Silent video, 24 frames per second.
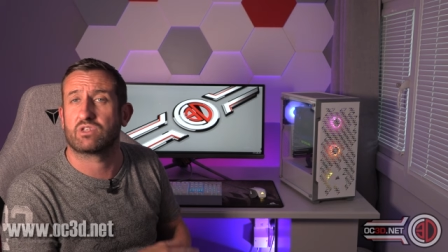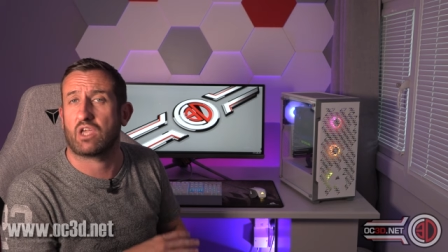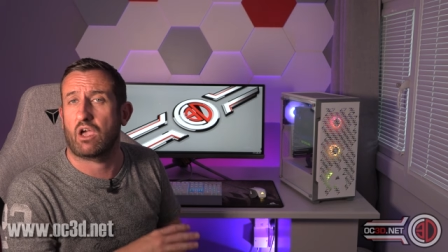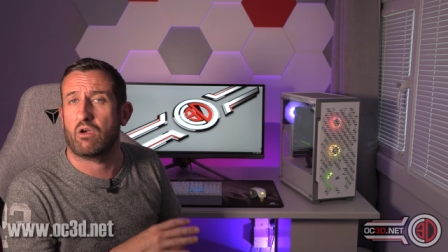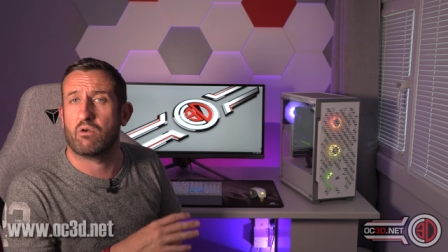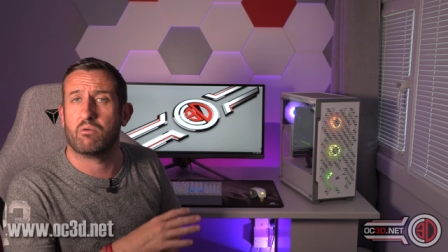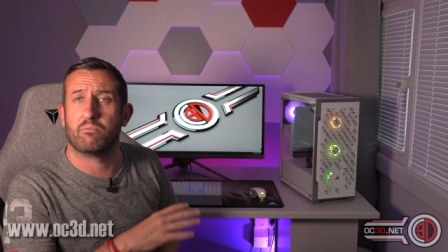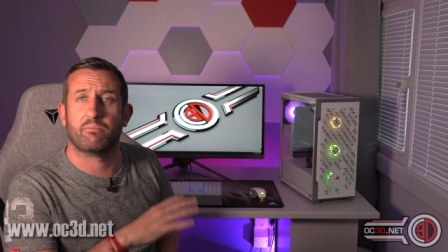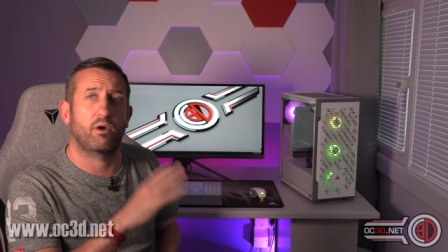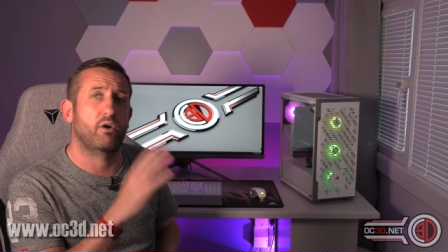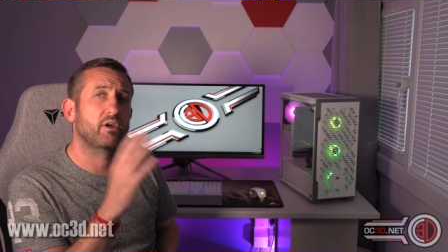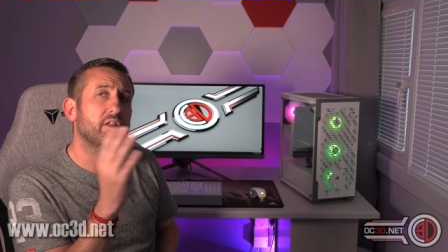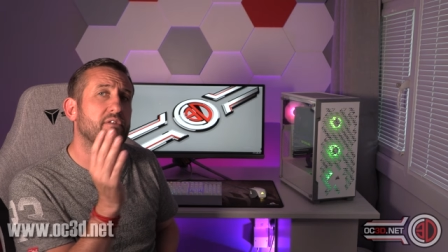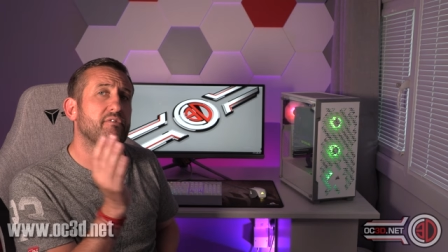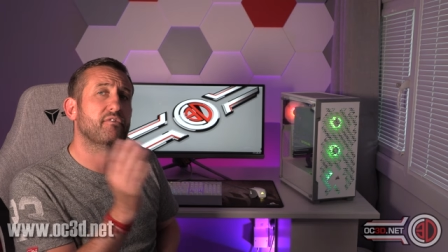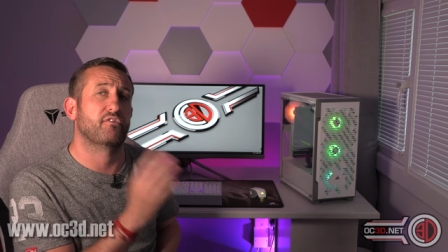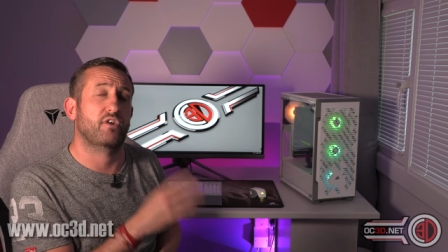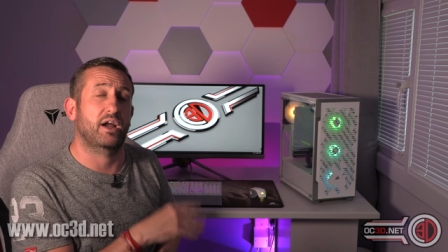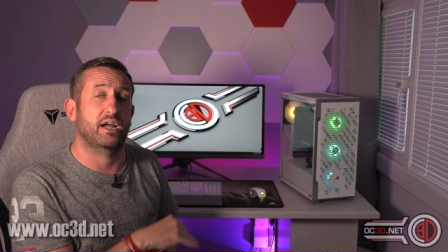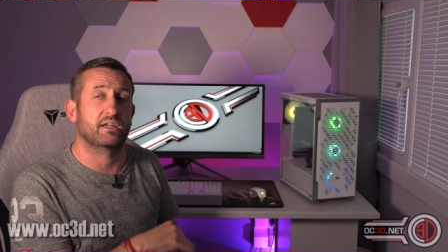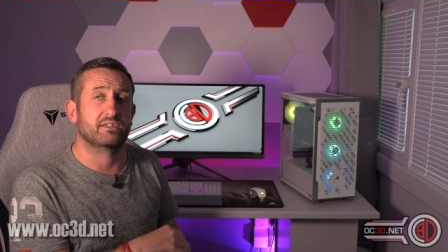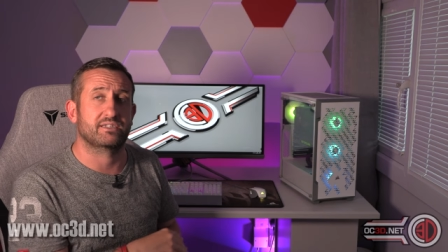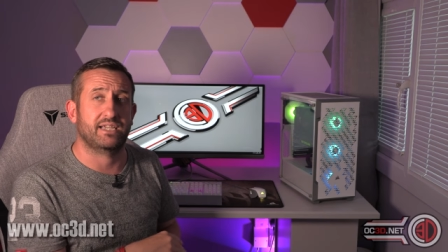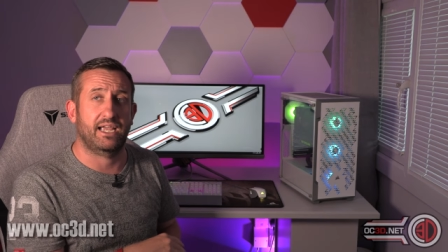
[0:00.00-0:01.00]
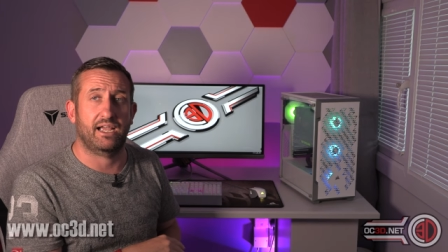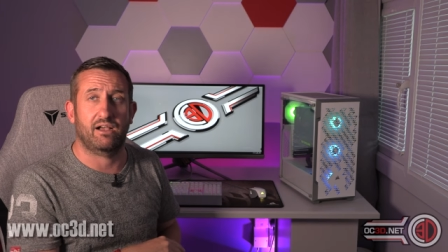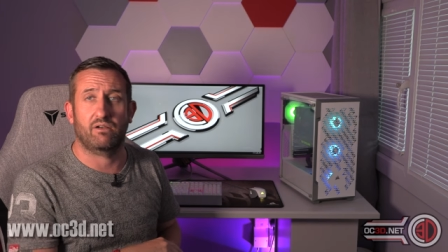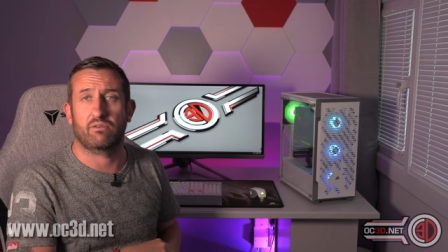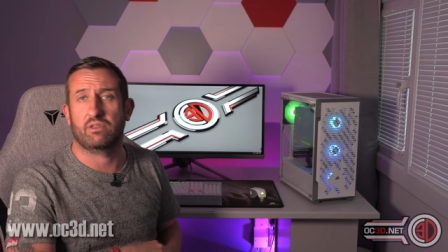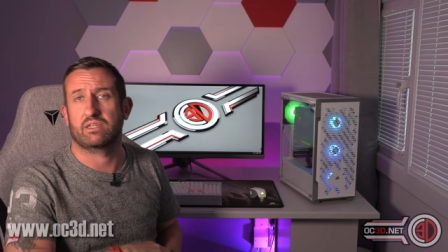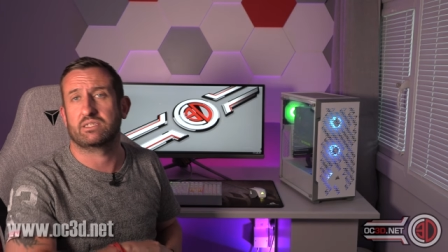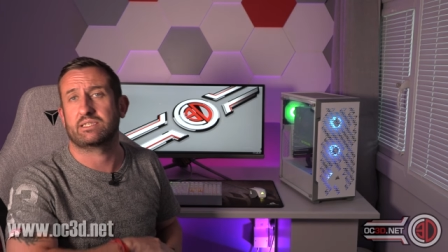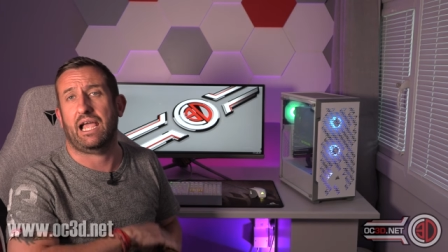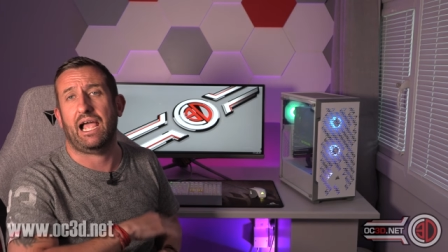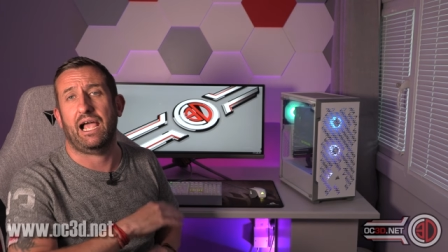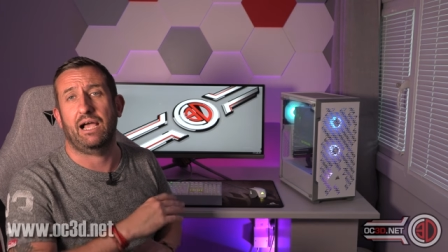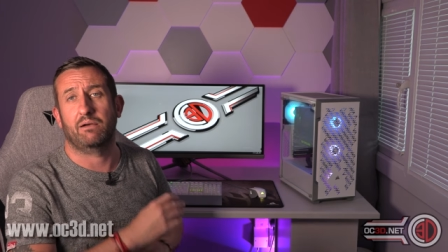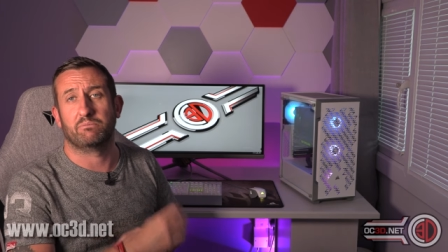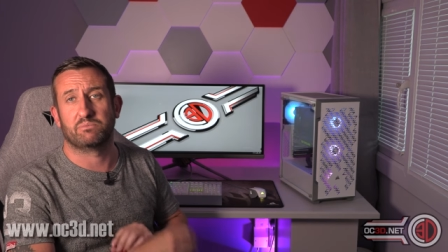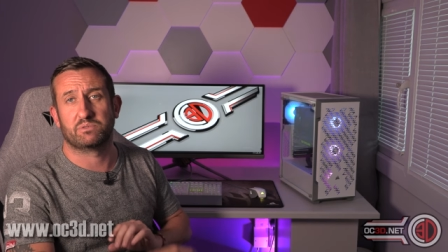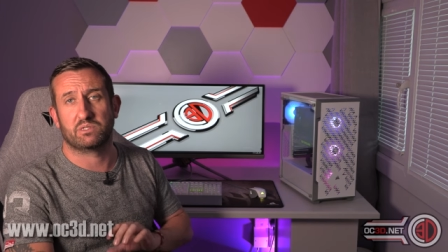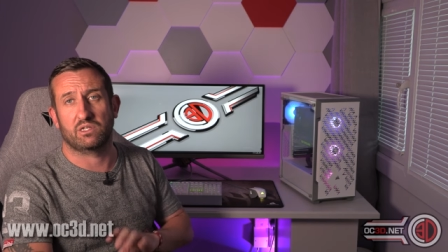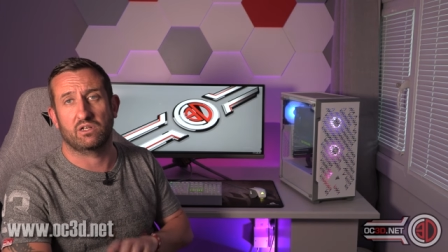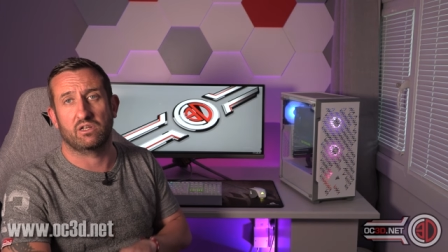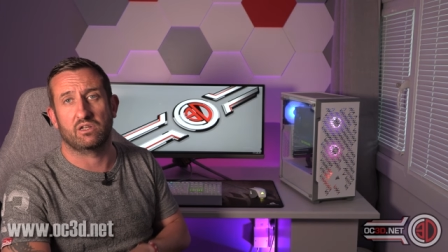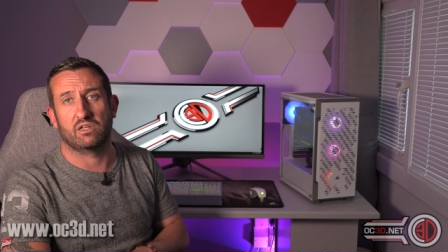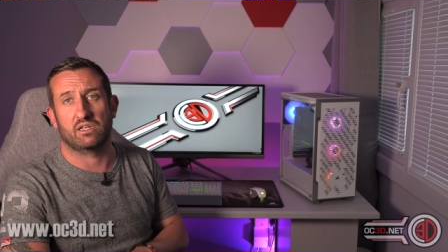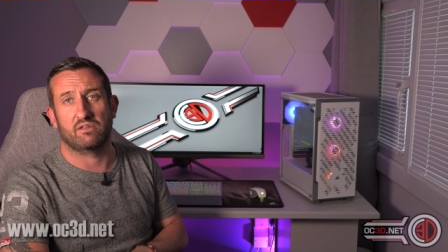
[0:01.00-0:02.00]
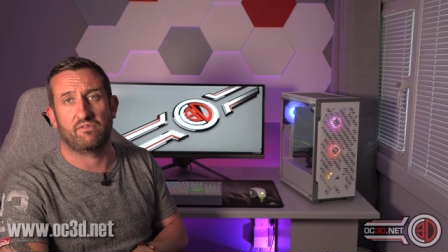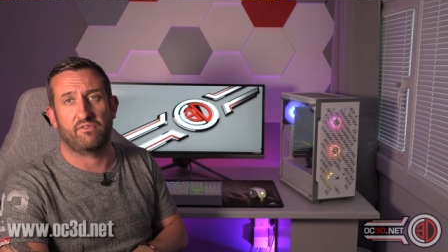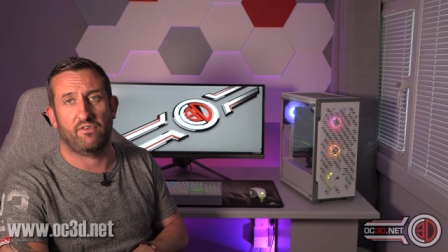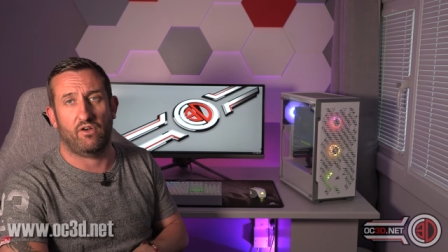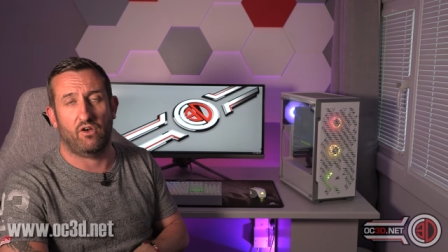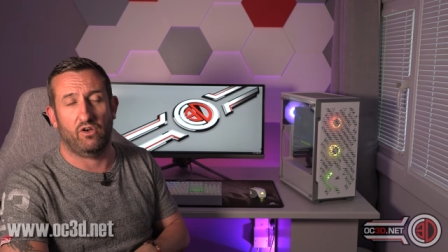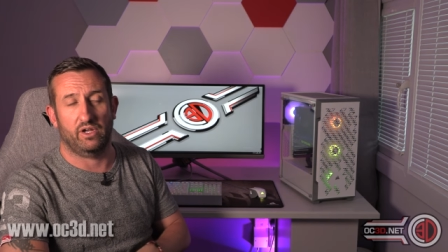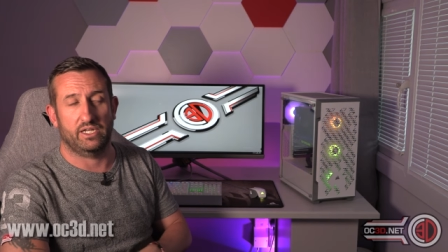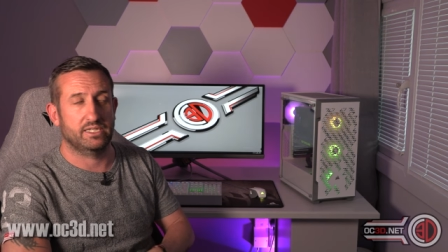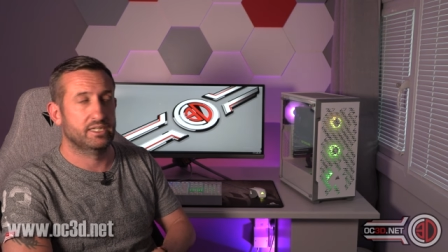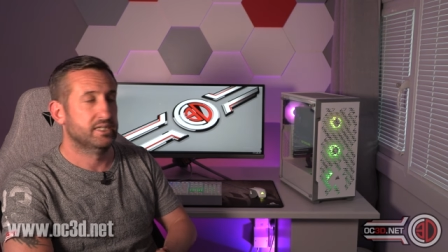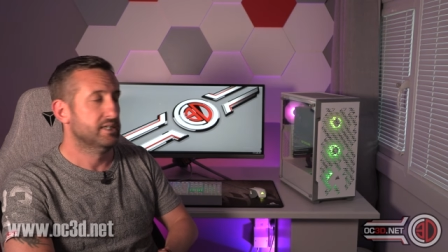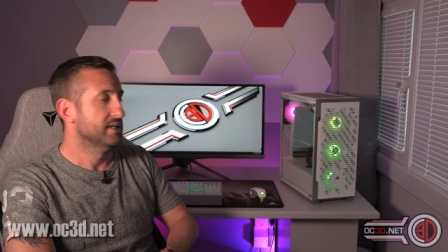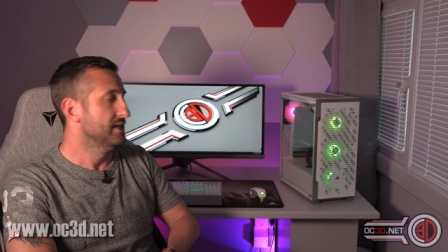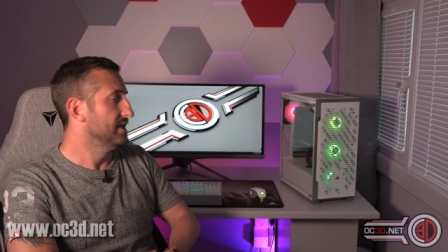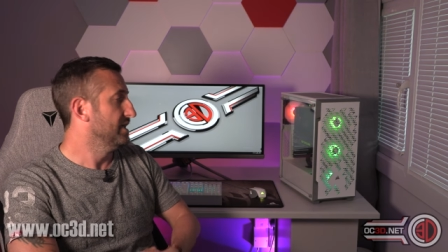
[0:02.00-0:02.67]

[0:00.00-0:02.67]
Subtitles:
go and buy the Fractal. That's absolutely fine.